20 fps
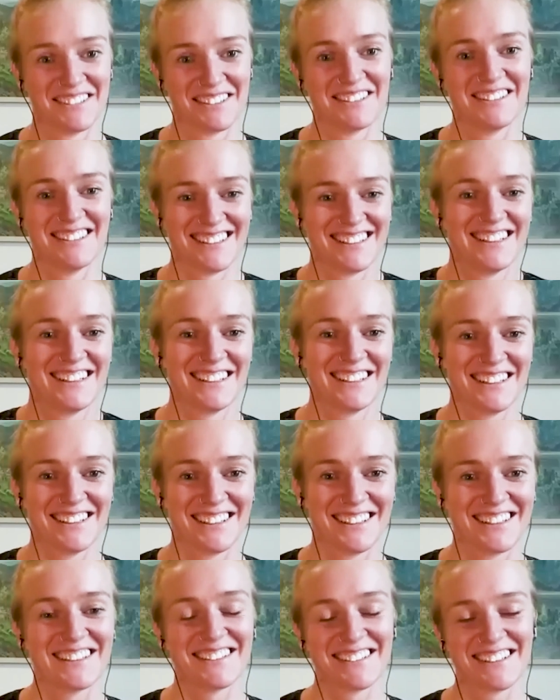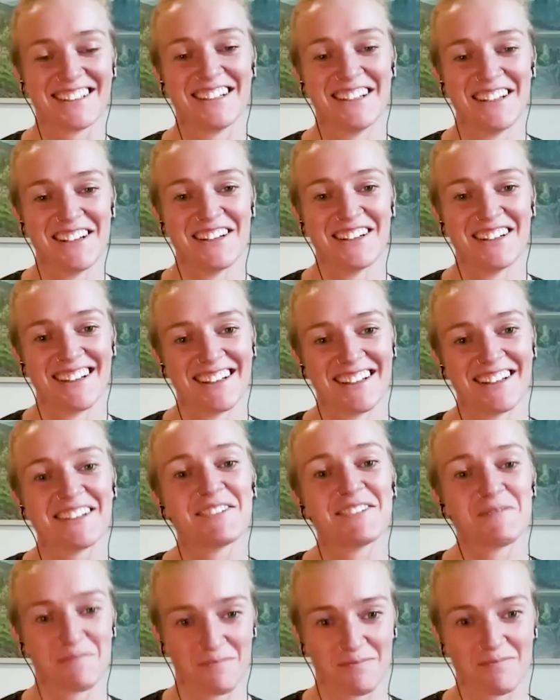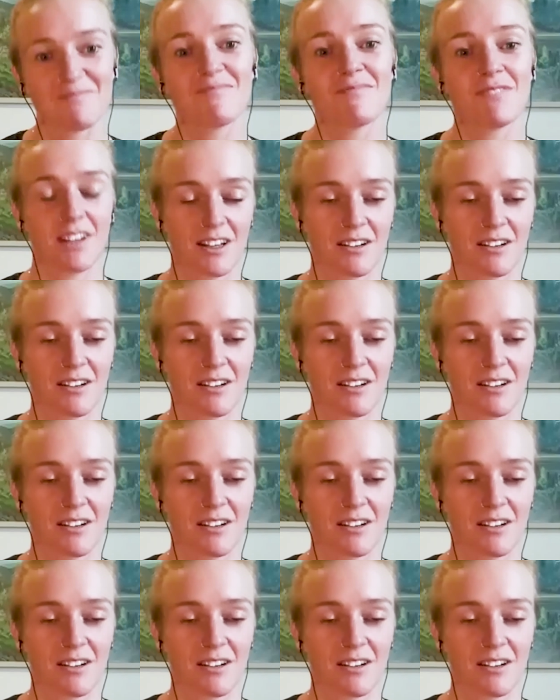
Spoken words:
this was just the thing when you start training. I was